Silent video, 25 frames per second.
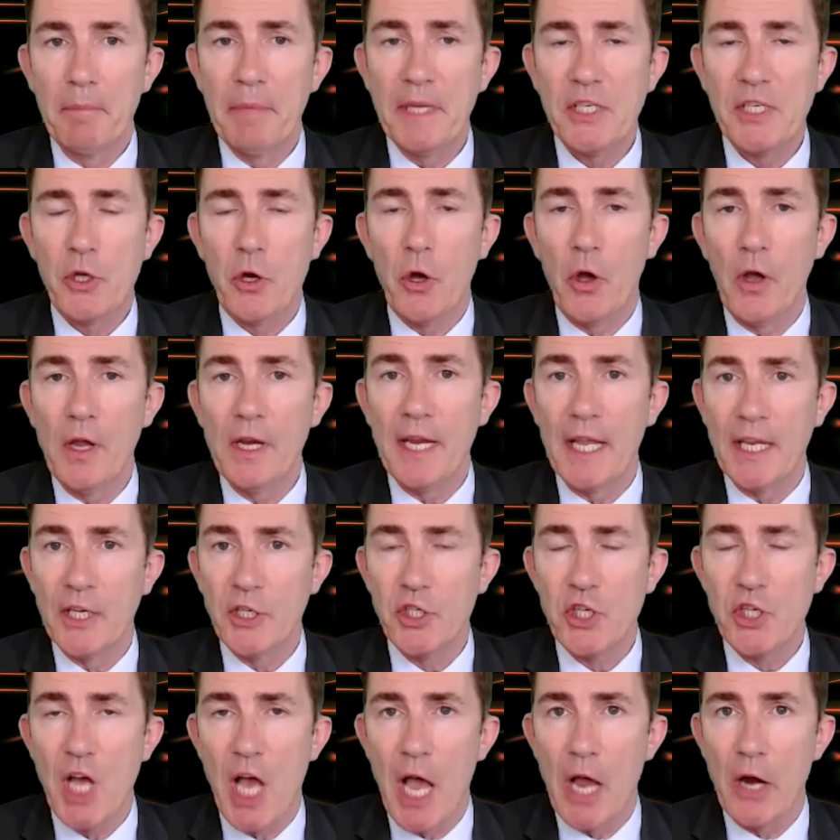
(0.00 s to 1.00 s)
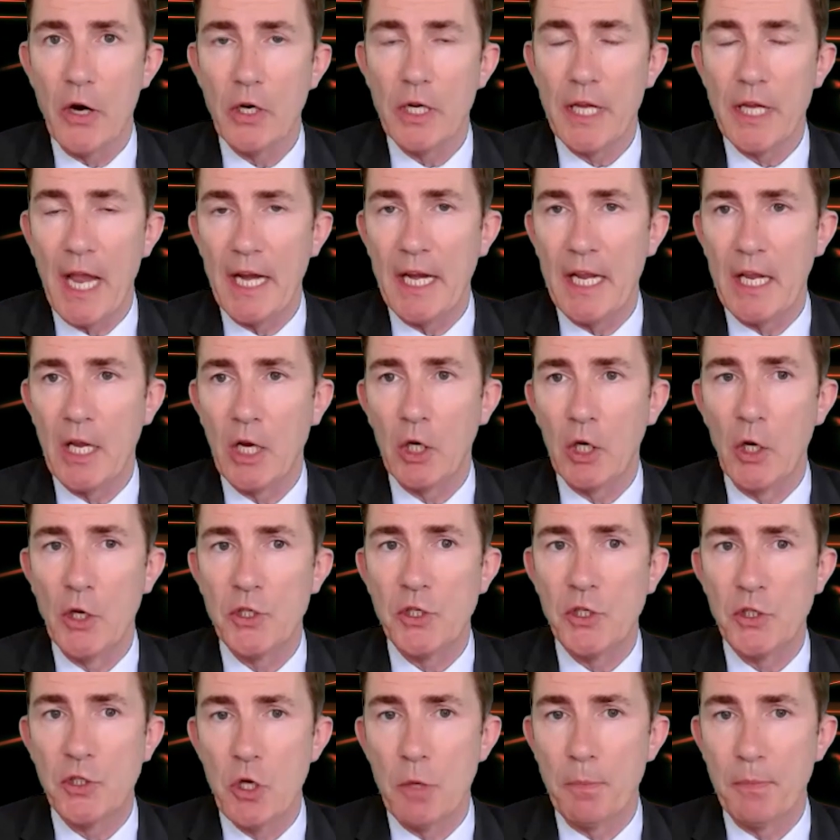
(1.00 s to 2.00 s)
Bitcoin inched higher, gaining
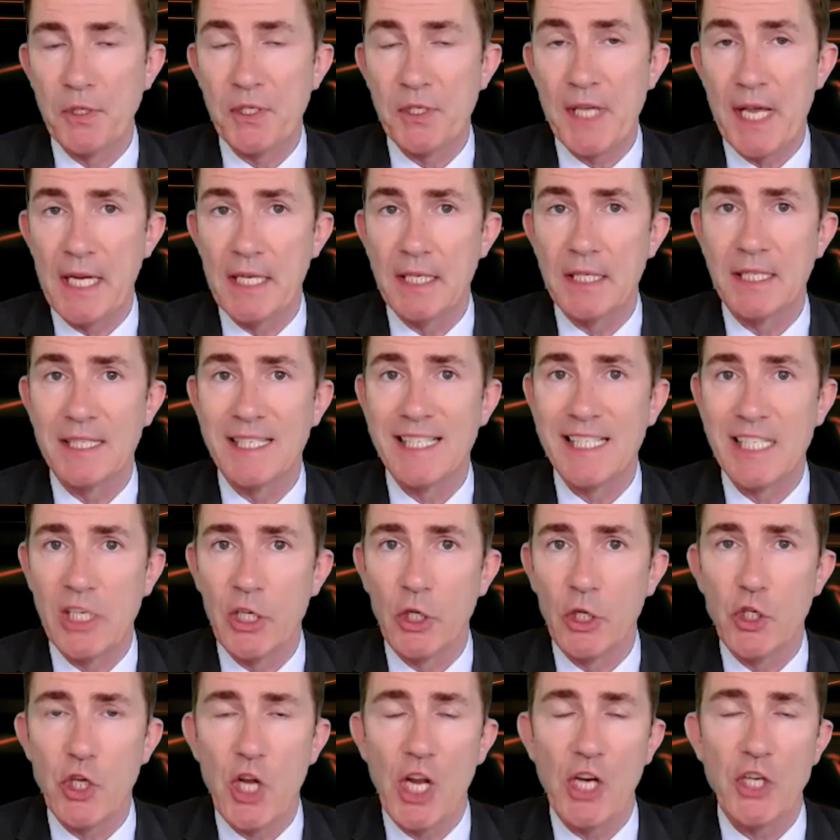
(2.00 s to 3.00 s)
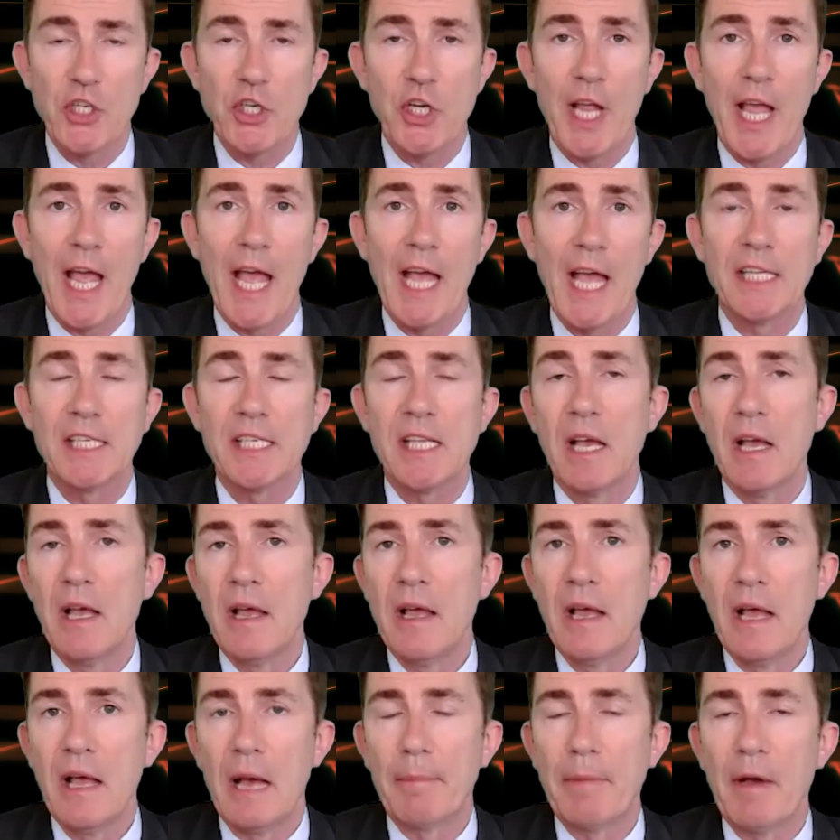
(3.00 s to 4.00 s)
close to 2% and still changing hands
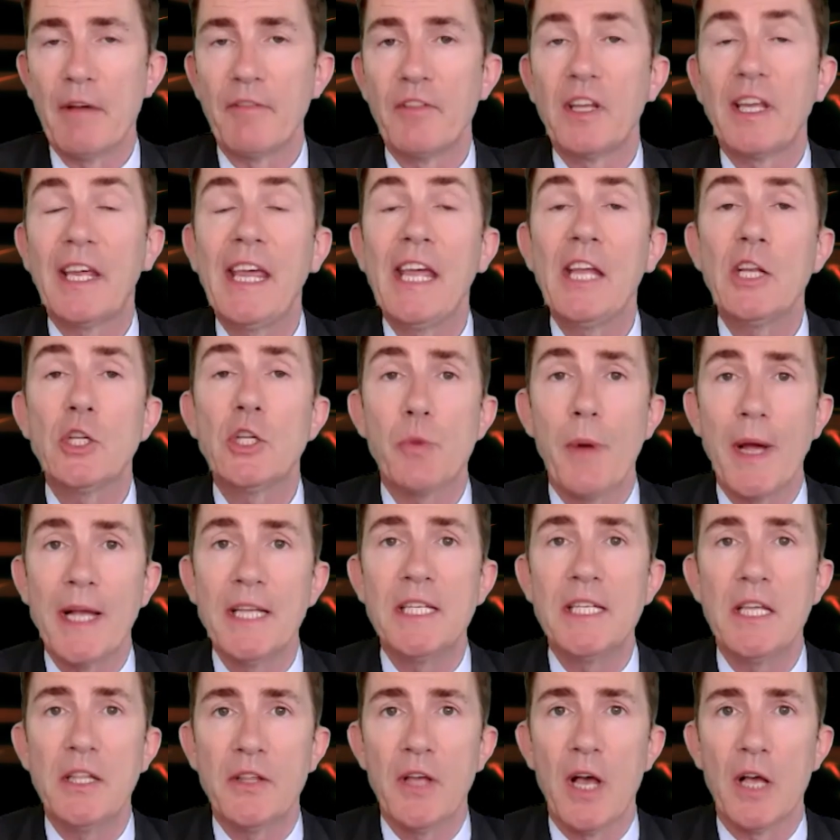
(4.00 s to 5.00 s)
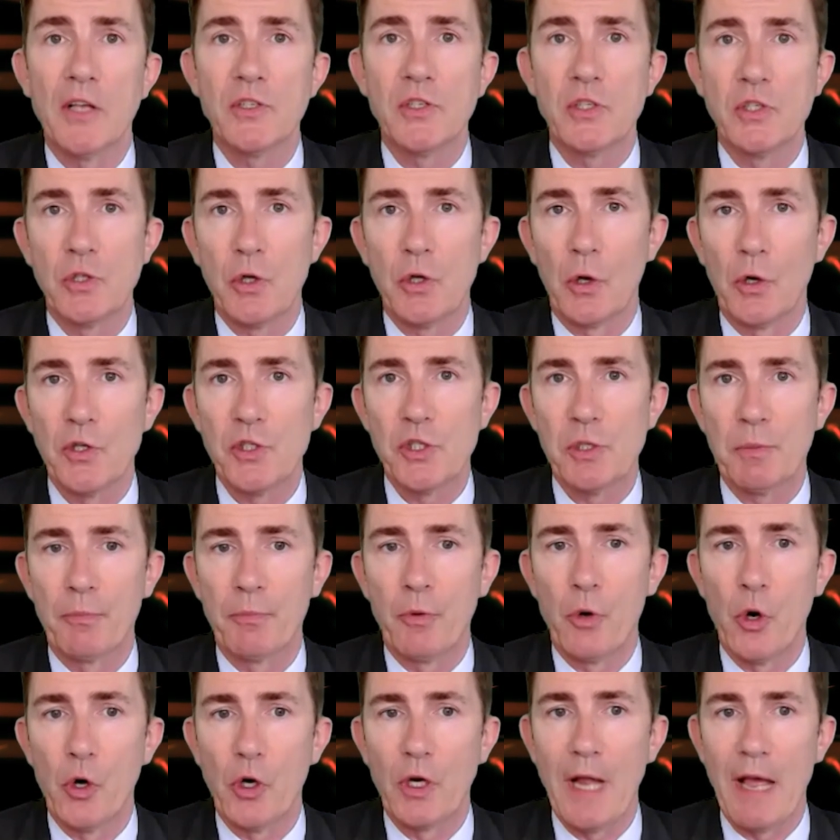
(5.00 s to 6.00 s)
above the key $20,000
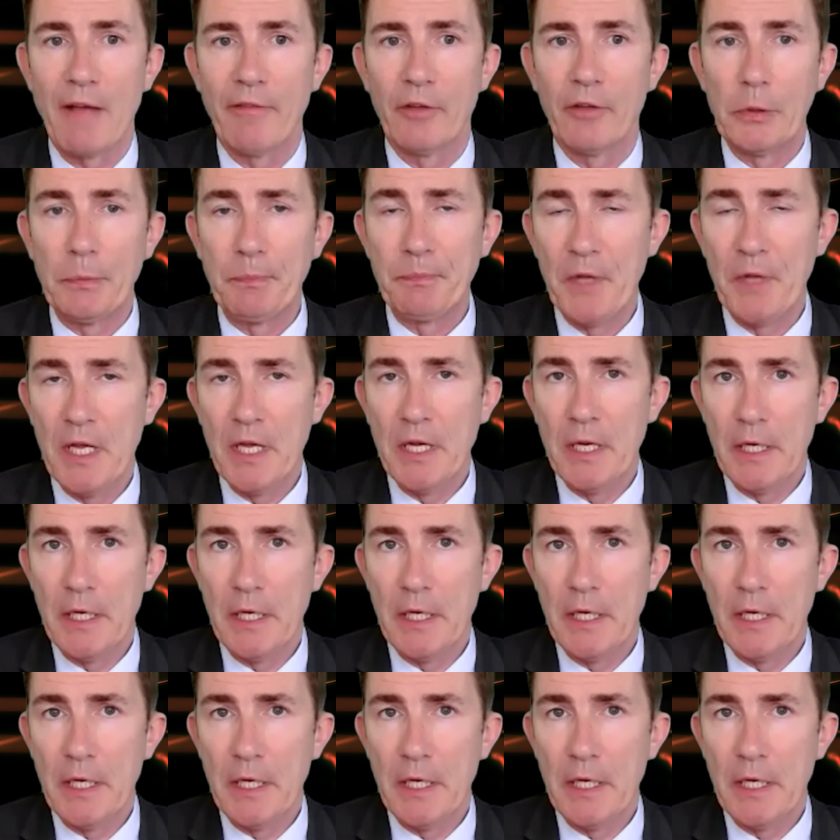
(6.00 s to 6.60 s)
support level.